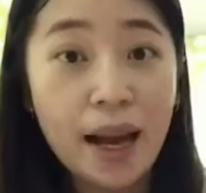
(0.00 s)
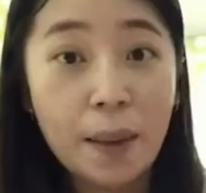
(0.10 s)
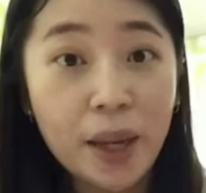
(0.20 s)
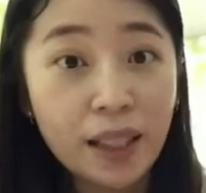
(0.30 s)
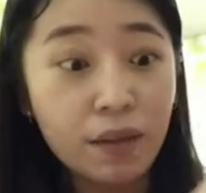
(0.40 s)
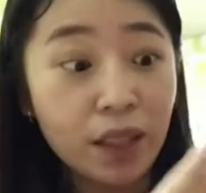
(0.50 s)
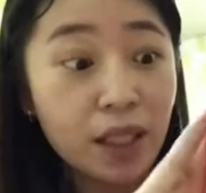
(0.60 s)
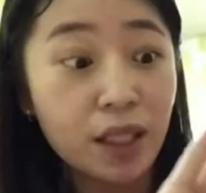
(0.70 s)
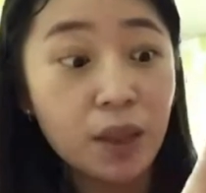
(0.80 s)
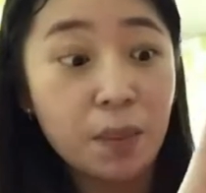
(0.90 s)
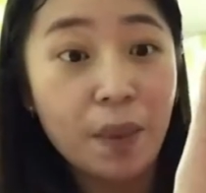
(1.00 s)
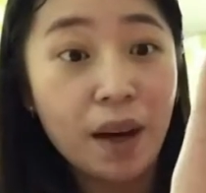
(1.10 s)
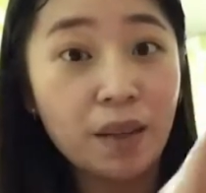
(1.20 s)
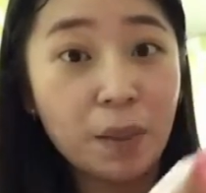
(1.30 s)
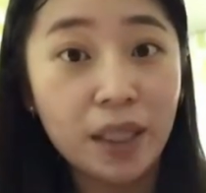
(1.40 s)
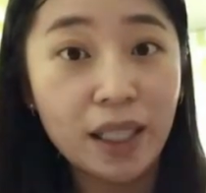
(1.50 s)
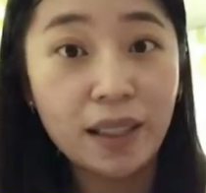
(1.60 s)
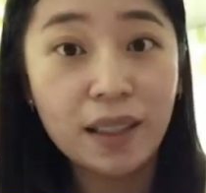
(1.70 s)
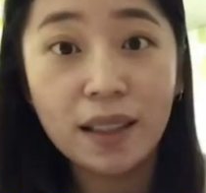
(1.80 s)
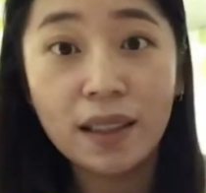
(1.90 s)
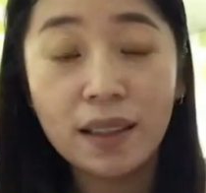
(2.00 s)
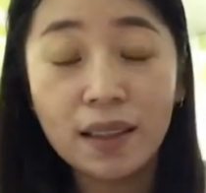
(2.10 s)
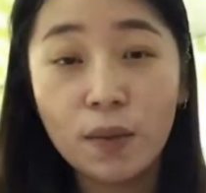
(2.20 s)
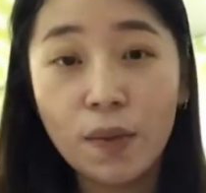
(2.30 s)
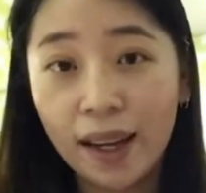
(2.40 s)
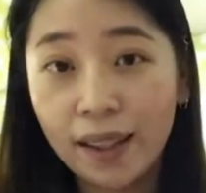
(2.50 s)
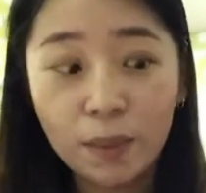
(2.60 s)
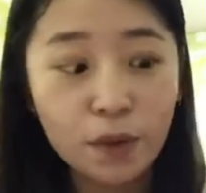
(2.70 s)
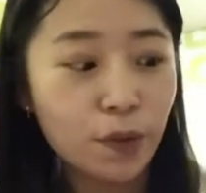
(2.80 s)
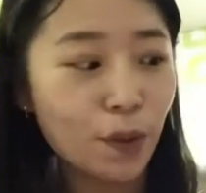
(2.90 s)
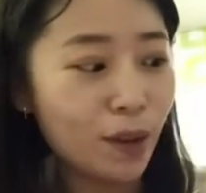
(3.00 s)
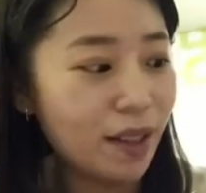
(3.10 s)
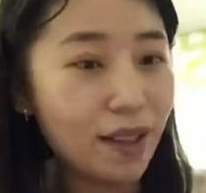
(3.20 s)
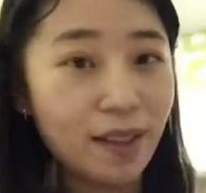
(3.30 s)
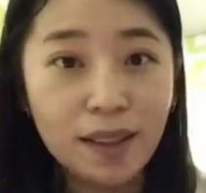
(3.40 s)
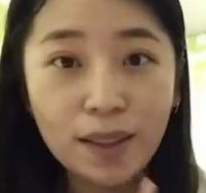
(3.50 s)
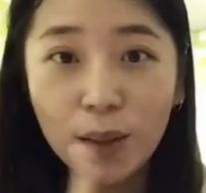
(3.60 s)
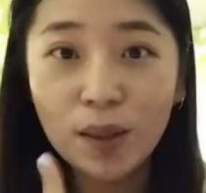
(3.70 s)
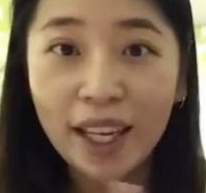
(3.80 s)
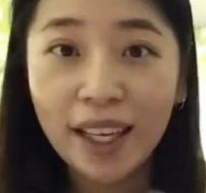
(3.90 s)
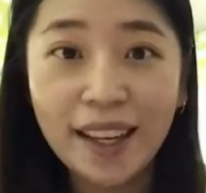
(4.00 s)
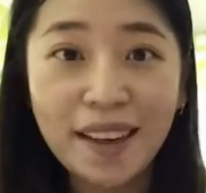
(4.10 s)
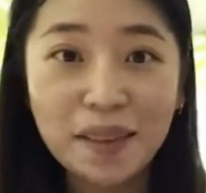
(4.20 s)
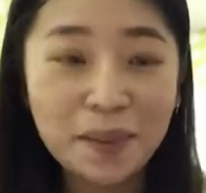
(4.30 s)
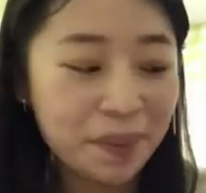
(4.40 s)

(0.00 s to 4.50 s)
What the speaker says: I make a video about Malaysia's weather before, so go check it out.